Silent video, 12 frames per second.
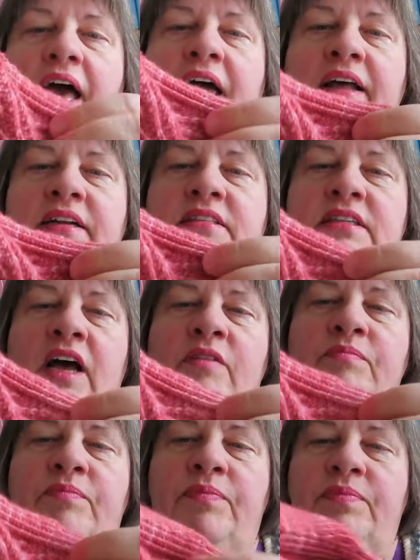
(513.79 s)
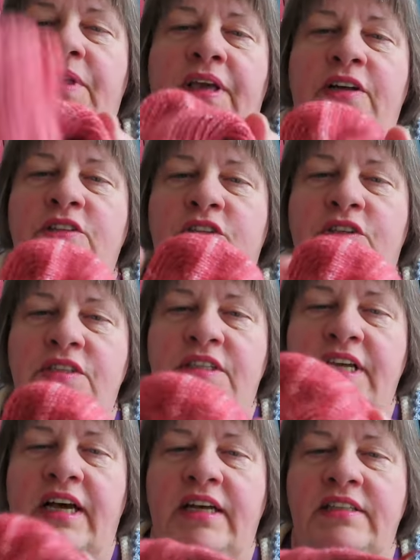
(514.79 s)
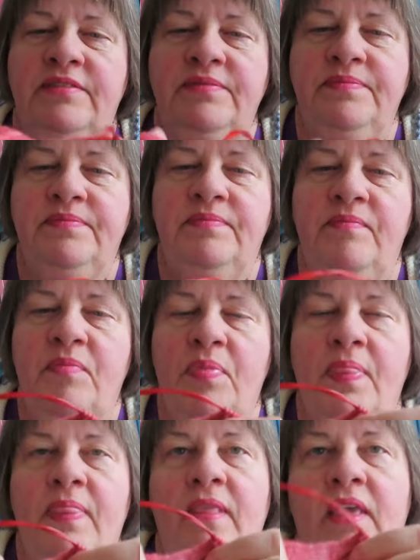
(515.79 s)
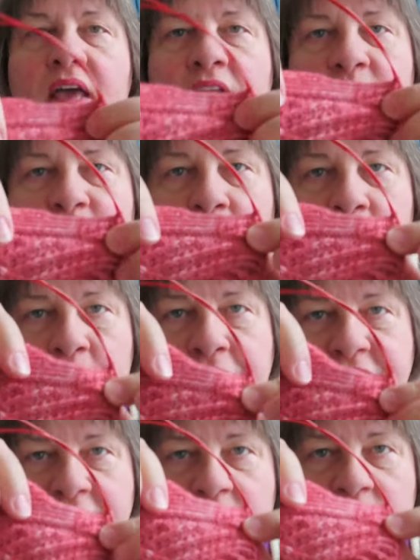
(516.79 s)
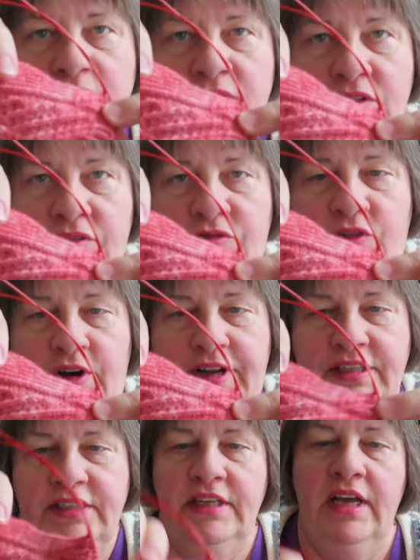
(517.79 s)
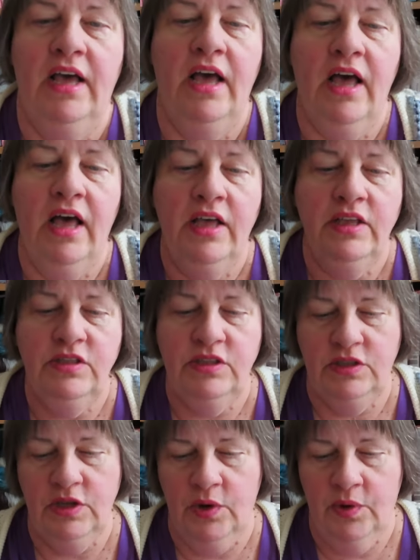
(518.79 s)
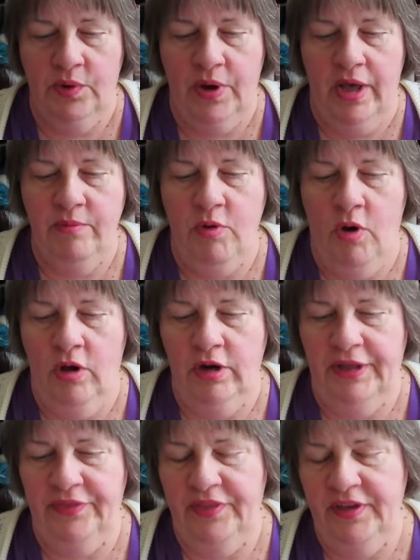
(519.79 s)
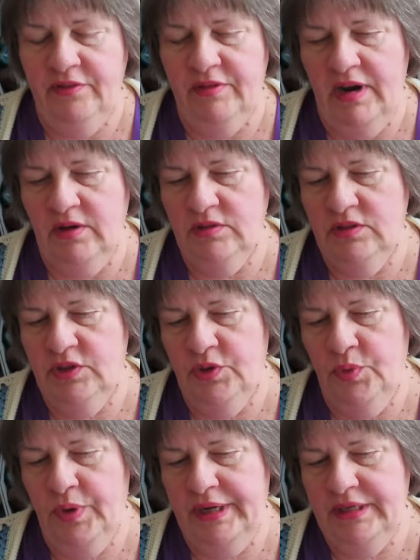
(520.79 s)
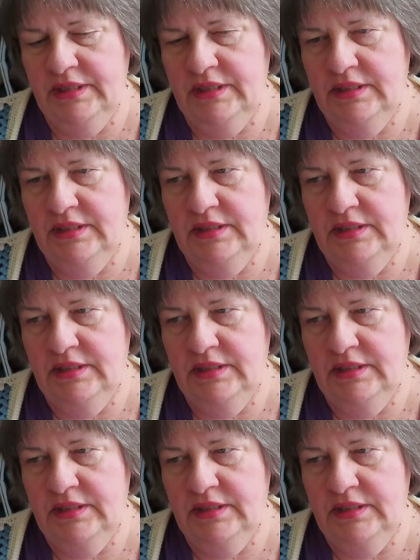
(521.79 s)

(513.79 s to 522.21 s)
and I'm the heel turn's done, and I'm partway down the foot. So I'm on, I think, round twenty-one.